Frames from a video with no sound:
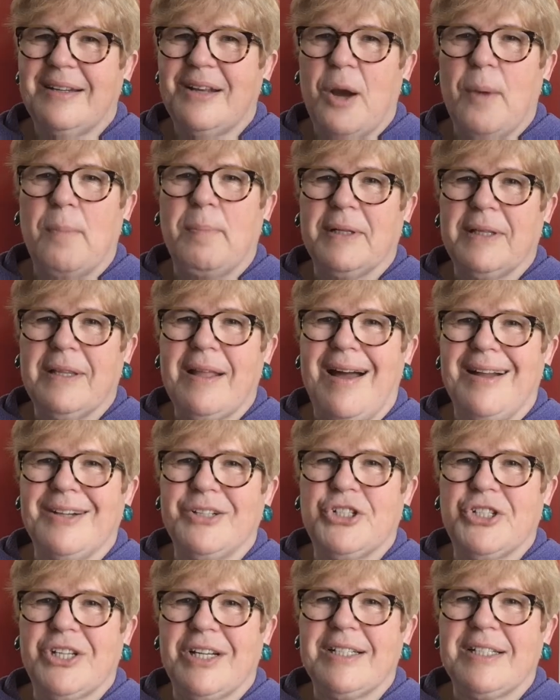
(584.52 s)
help a lot
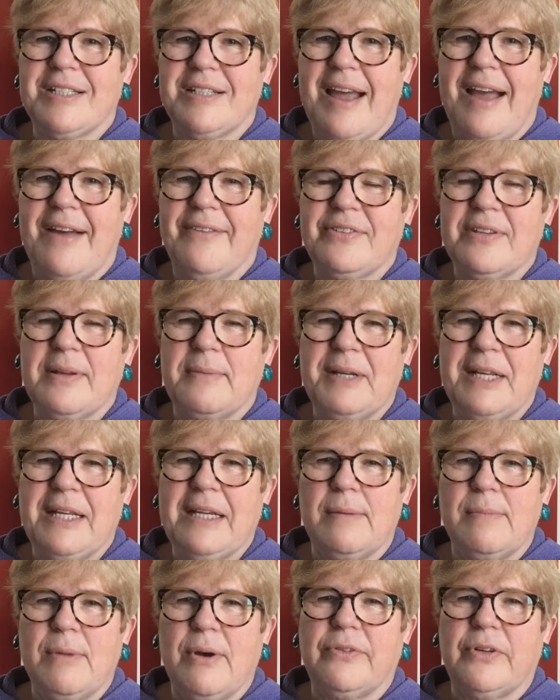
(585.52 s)
just to have somebody
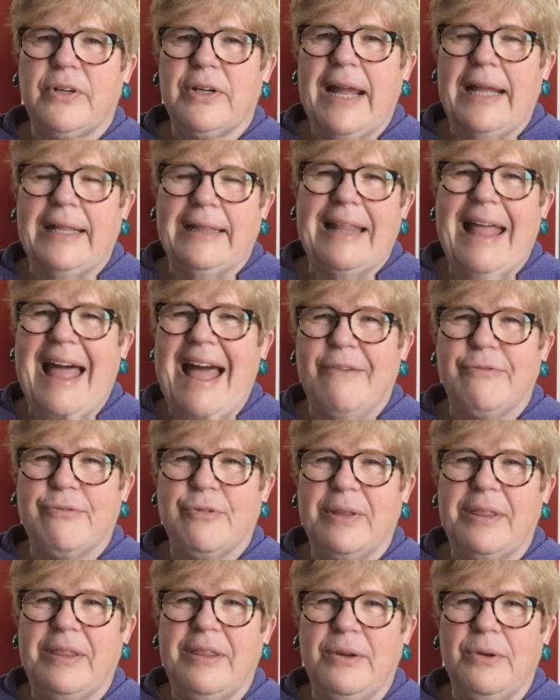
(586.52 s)
come over and laugh
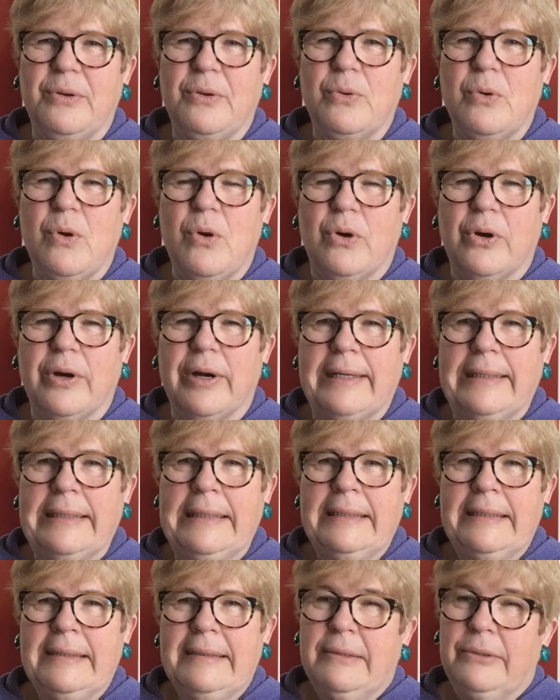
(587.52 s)
with you or
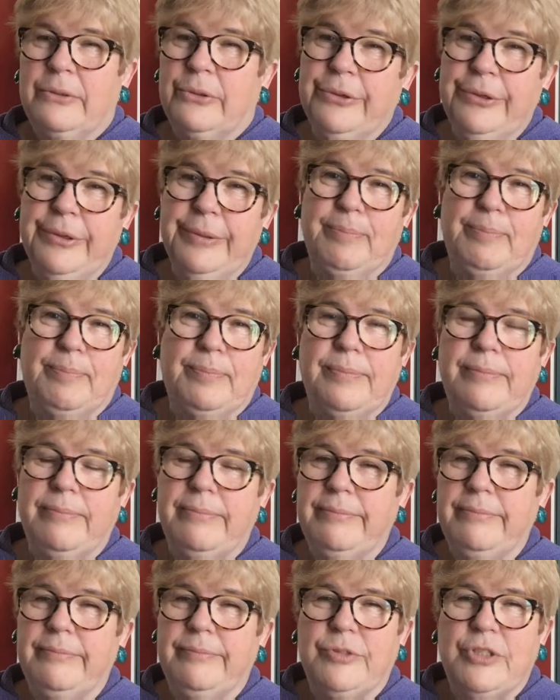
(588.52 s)
or
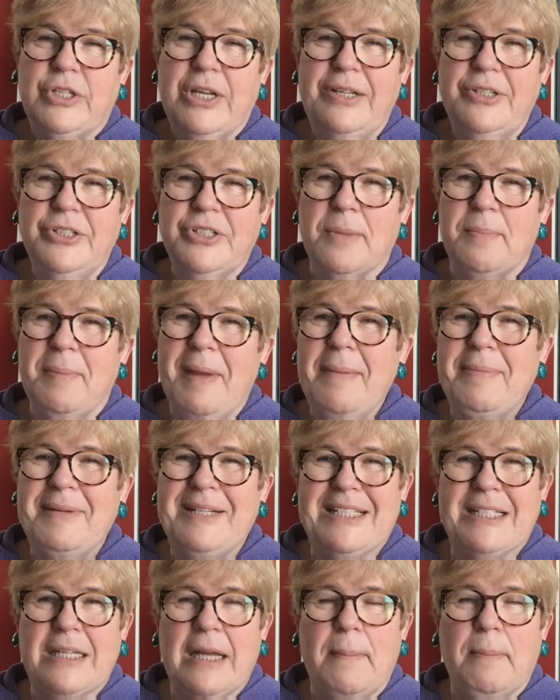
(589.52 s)
change the
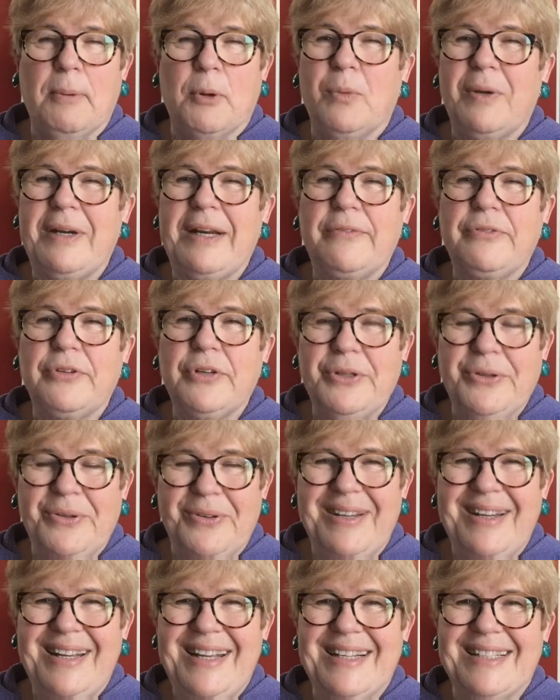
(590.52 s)
baby's diaper, whatever you
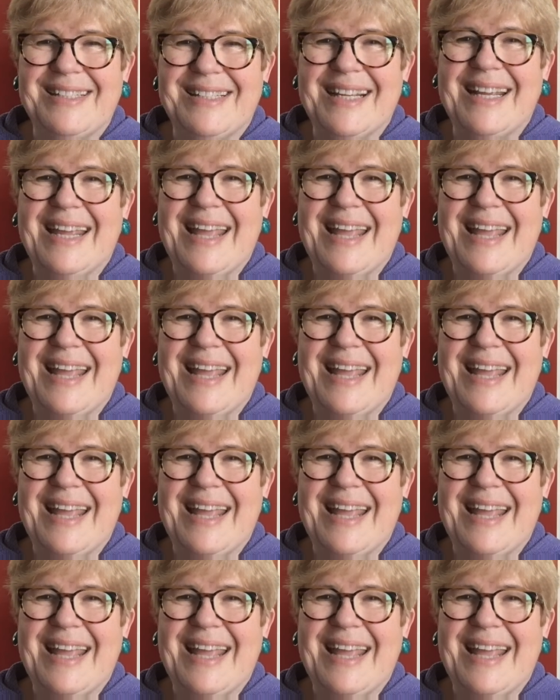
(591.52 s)
need to